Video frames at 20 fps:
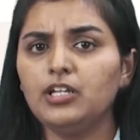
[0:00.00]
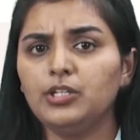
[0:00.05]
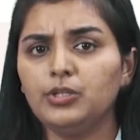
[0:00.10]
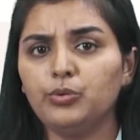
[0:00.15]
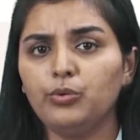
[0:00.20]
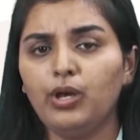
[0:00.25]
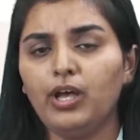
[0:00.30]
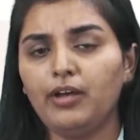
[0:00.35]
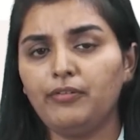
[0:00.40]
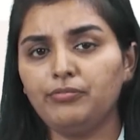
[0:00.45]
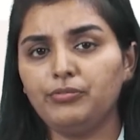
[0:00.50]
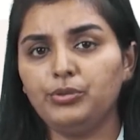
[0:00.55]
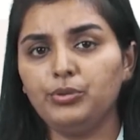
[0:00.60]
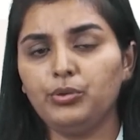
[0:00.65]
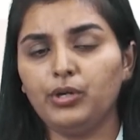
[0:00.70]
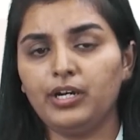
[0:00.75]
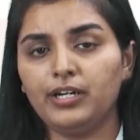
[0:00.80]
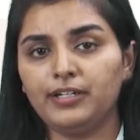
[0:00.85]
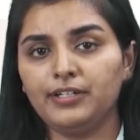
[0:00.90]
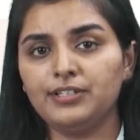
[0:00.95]
you have
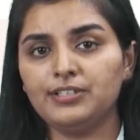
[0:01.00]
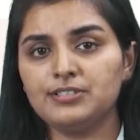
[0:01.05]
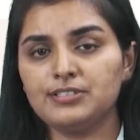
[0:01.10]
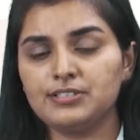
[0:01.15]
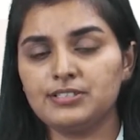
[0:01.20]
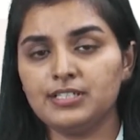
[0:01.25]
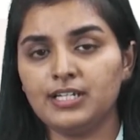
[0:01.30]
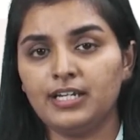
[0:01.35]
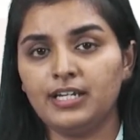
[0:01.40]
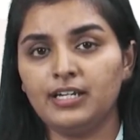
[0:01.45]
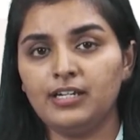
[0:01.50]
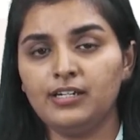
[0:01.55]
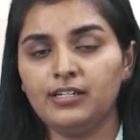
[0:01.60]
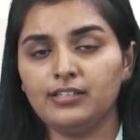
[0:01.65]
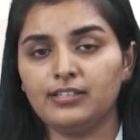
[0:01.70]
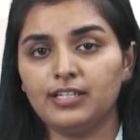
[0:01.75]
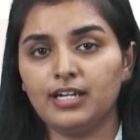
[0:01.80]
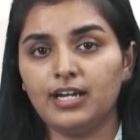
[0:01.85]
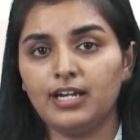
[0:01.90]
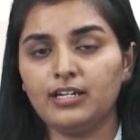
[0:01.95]
to understand
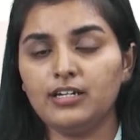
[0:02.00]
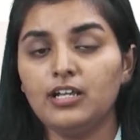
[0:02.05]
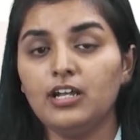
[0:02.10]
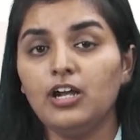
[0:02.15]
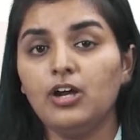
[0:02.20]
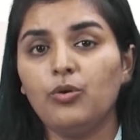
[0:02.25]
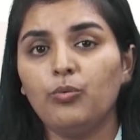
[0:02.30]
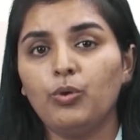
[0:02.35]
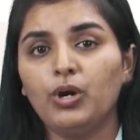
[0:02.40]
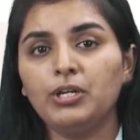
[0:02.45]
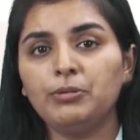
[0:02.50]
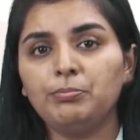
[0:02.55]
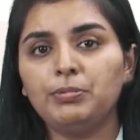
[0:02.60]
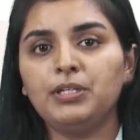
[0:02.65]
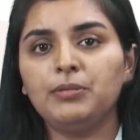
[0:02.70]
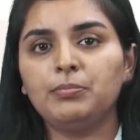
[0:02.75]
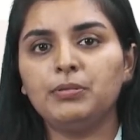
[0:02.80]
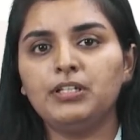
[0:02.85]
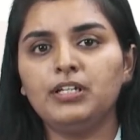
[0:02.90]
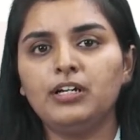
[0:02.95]
that what
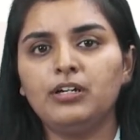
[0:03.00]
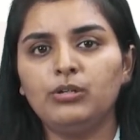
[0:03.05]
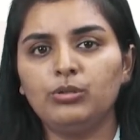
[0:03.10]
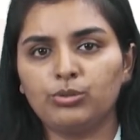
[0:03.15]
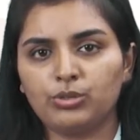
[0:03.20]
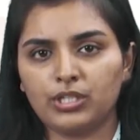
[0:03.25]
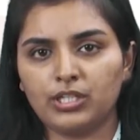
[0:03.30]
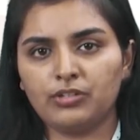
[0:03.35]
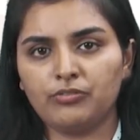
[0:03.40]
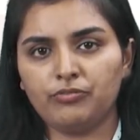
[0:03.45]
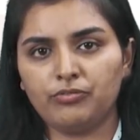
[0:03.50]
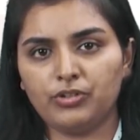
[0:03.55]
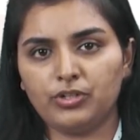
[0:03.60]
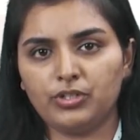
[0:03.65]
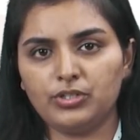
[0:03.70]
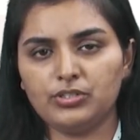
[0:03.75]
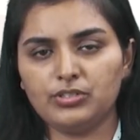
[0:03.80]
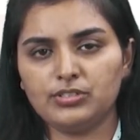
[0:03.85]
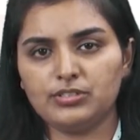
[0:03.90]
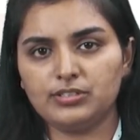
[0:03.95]
people are looking
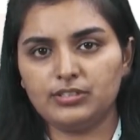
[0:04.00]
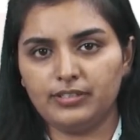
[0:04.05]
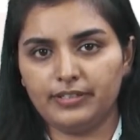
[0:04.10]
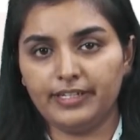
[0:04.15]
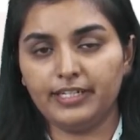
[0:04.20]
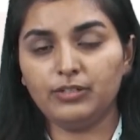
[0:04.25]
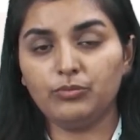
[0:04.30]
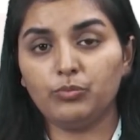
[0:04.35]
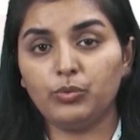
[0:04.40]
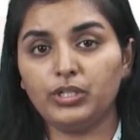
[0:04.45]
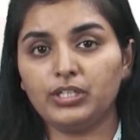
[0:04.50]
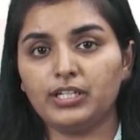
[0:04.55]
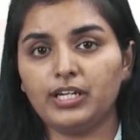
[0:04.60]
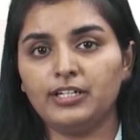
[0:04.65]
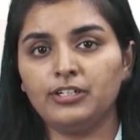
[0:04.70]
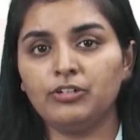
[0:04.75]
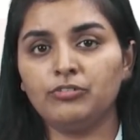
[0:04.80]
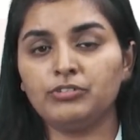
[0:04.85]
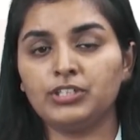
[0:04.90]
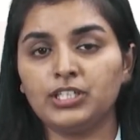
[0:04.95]
for, right? What
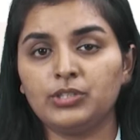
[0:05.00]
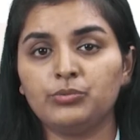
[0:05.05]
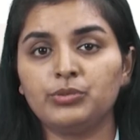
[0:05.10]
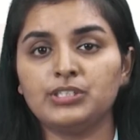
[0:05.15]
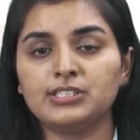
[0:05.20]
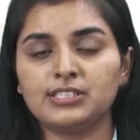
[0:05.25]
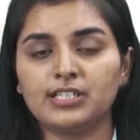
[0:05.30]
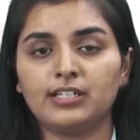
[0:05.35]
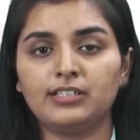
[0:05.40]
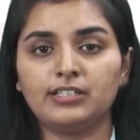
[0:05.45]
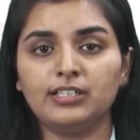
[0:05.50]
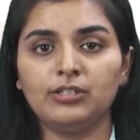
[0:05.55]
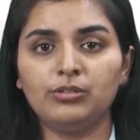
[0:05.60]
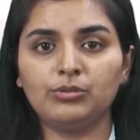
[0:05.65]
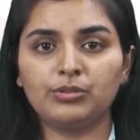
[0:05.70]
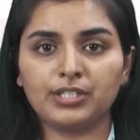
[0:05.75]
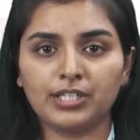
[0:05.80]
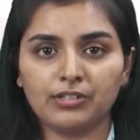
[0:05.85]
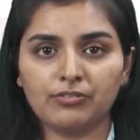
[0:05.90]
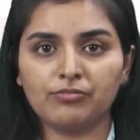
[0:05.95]
kind of keywords are they
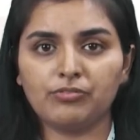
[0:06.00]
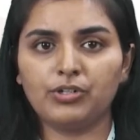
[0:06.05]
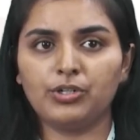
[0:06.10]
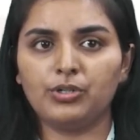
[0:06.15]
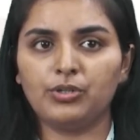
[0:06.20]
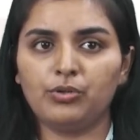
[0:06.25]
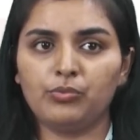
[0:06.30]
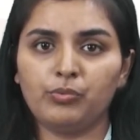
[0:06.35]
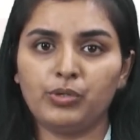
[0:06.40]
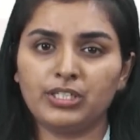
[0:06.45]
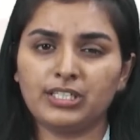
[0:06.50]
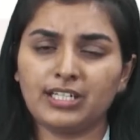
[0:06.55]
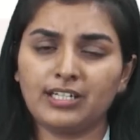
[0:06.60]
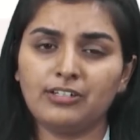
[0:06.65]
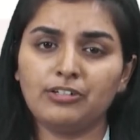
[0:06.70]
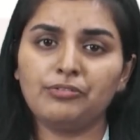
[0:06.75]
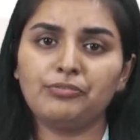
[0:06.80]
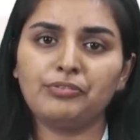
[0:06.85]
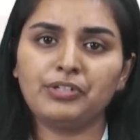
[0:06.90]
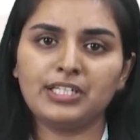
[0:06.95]
looking for, or what
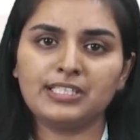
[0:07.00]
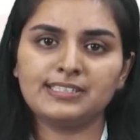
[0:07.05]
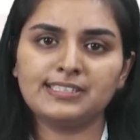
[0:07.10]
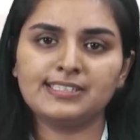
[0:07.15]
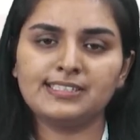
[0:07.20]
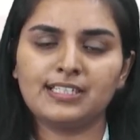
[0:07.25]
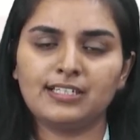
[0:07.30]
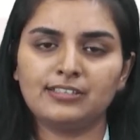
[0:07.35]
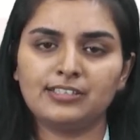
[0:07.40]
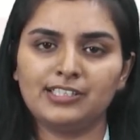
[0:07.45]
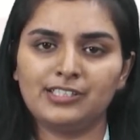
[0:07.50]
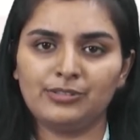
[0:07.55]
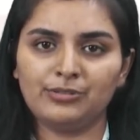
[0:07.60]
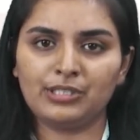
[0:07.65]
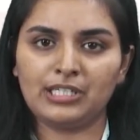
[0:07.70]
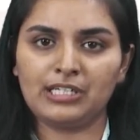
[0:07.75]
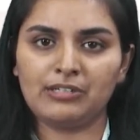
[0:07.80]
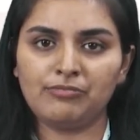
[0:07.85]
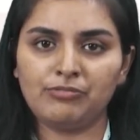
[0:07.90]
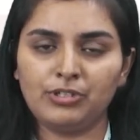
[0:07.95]
kind of phrases are they
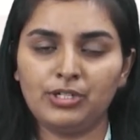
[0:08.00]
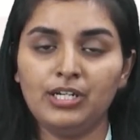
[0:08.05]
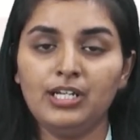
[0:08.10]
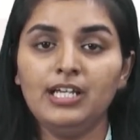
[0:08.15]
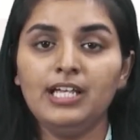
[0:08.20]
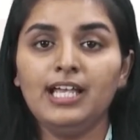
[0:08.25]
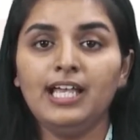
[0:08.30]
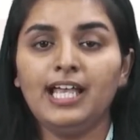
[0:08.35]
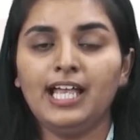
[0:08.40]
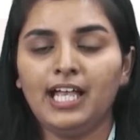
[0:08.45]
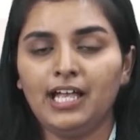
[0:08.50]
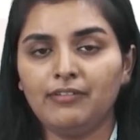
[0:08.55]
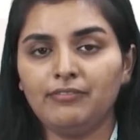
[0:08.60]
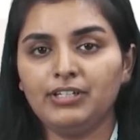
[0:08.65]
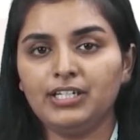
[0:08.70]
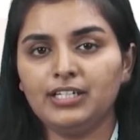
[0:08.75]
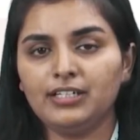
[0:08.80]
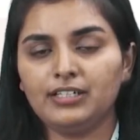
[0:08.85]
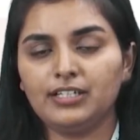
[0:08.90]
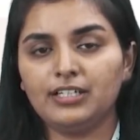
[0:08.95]
looking for?
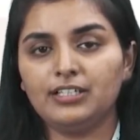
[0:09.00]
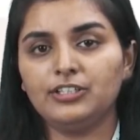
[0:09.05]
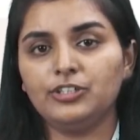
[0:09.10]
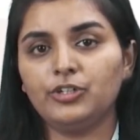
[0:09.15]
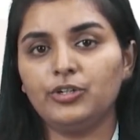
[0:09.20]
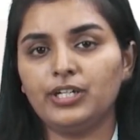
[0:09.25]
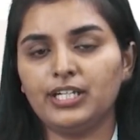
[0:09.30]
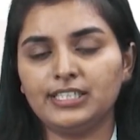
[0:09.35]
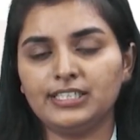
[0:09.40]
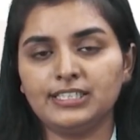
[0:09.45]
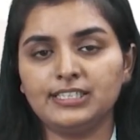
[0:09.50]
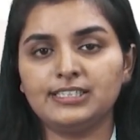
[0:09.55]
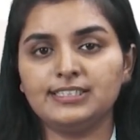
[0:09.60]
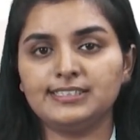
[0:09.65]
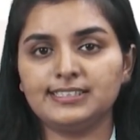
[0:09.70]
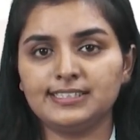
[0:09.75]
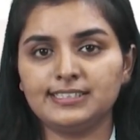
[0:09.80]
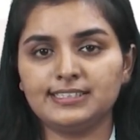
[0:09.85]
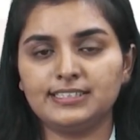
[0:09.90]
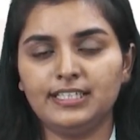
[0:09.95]
Having done your
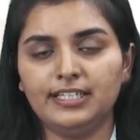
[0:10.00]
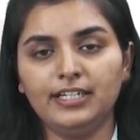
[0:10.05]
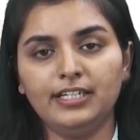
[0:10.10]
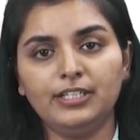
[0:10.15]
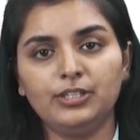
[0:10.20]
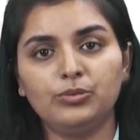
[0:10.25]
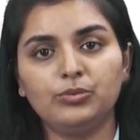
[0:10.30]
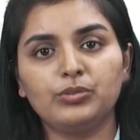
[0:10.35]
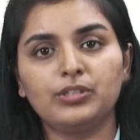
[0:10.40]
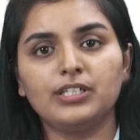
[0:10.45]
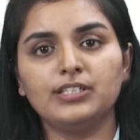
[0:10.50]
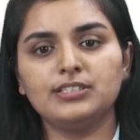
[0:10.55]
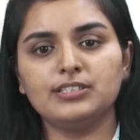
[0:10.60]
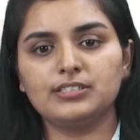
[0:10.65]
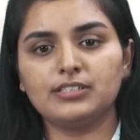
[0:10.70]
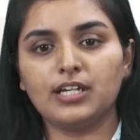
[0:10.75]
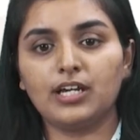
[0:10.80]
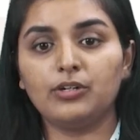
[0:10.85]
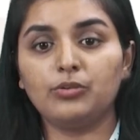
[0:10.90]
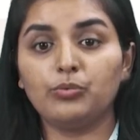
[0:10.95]
analysis there, you can
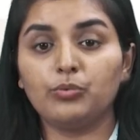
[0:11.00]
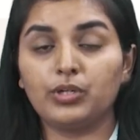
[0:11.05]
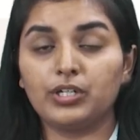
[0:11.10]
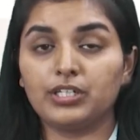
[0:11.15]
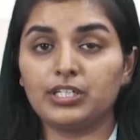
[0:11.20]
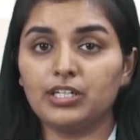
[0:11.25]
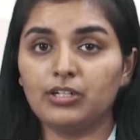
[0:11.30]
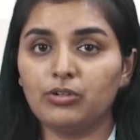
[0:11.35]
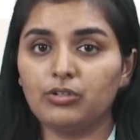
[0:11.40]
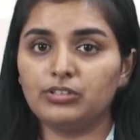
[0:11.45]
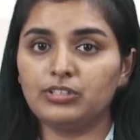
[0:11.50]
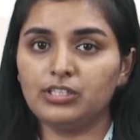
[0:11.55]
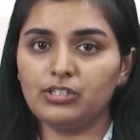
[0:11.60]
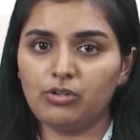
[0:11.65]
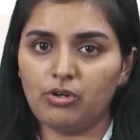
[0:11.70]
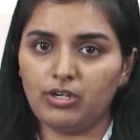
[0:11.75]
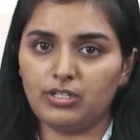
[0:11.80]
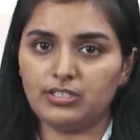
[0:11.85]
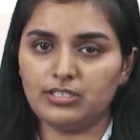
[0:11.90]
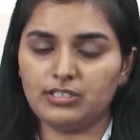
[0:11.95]
start working on the
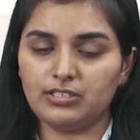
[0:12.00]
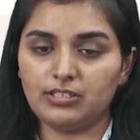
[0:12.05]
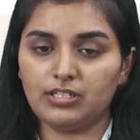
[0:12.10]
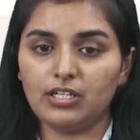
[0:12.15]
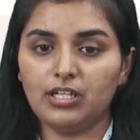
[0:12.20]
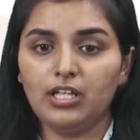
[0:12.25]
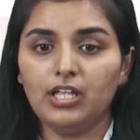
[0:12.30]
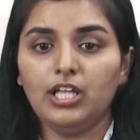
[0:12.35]
content.